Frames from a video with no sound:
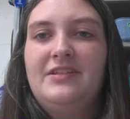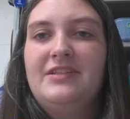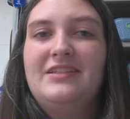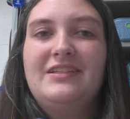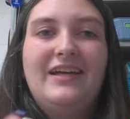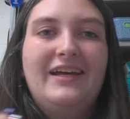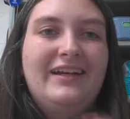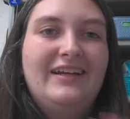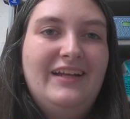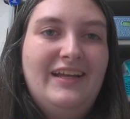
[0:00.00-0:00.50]
It's
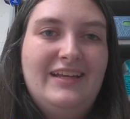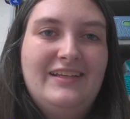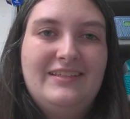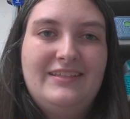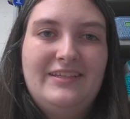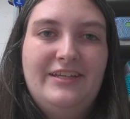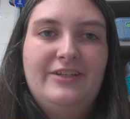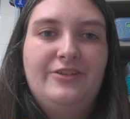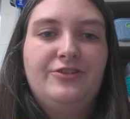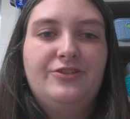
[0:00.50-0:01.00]
not an
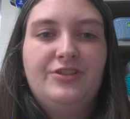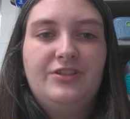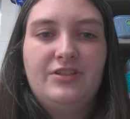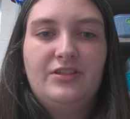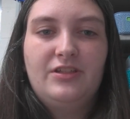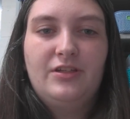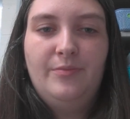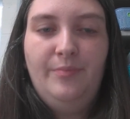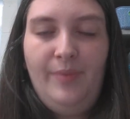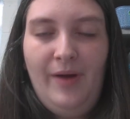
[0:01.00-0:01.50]
essay. You're
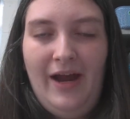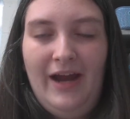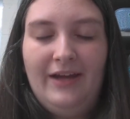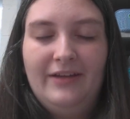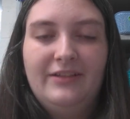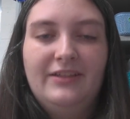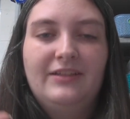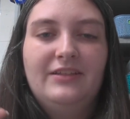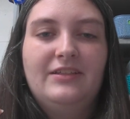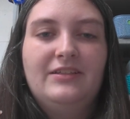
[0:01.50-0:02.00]
just
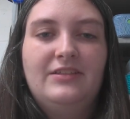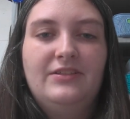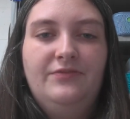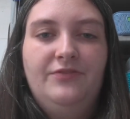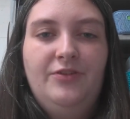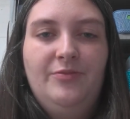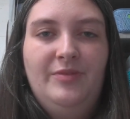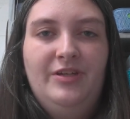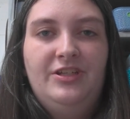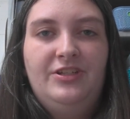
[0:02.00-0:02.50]
compiling this
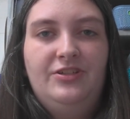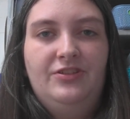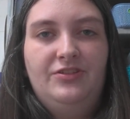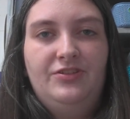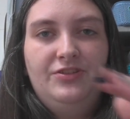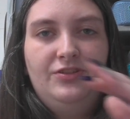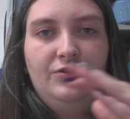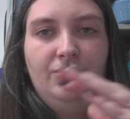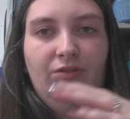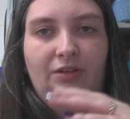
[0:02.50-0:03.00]
information.
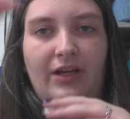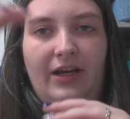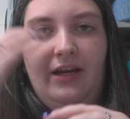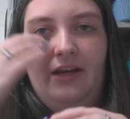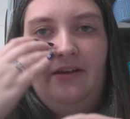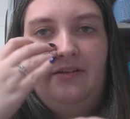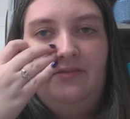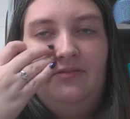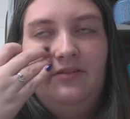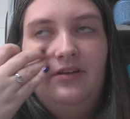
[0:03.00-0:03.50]
So you'll
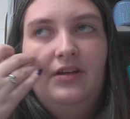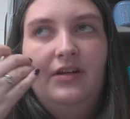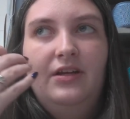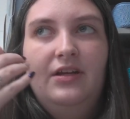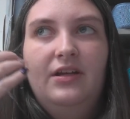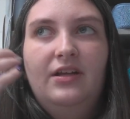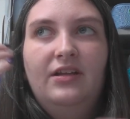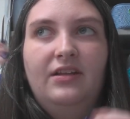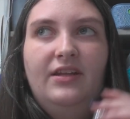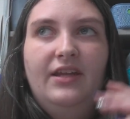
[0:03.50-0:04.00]
have
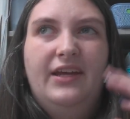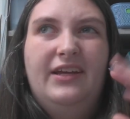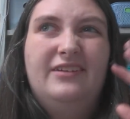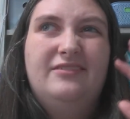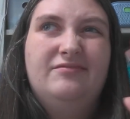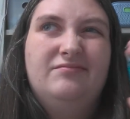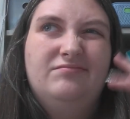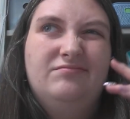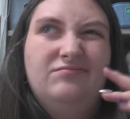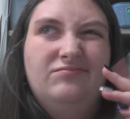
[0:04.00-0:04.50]
like